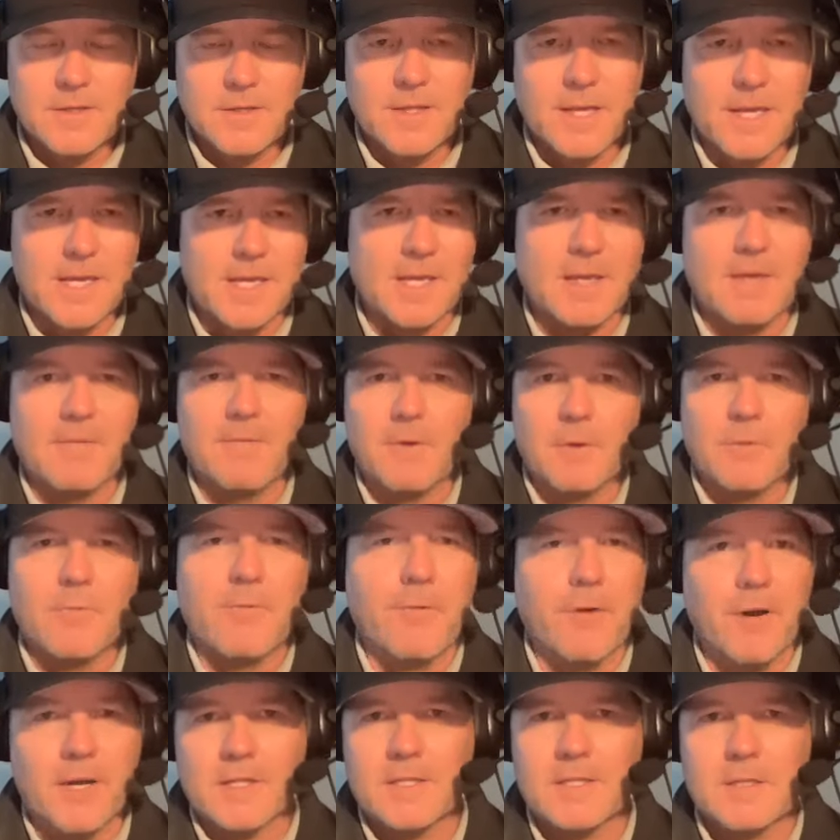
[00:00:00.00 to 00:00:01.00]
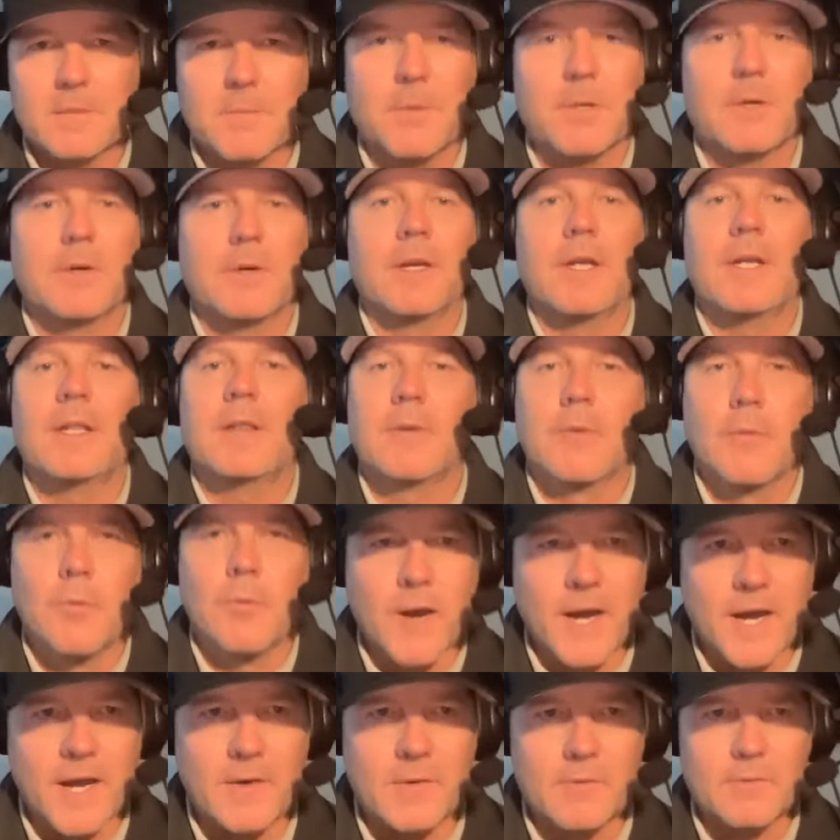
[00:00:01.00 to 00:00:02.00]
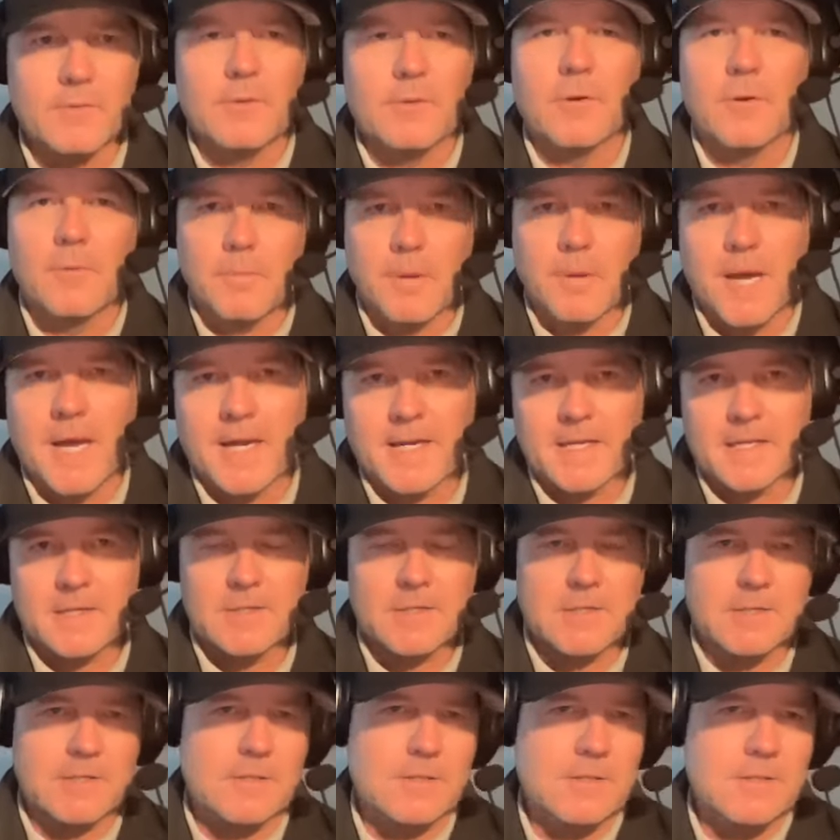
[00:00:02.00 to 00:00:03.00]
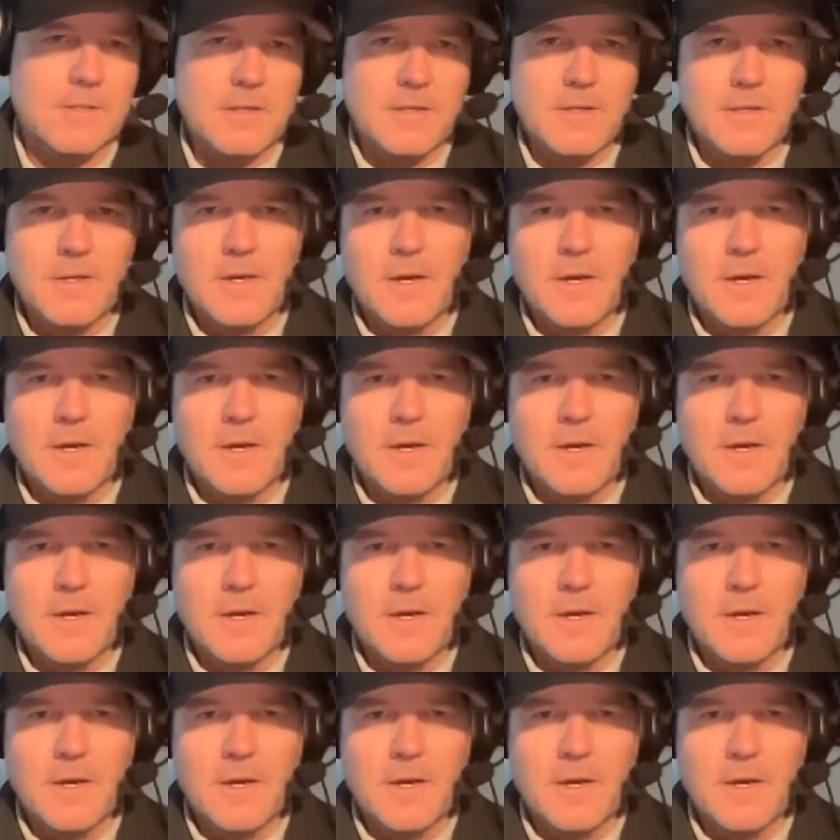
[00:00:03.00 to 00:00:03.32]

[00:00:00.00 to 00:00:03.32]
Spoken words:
They give you flexibility throughout your packages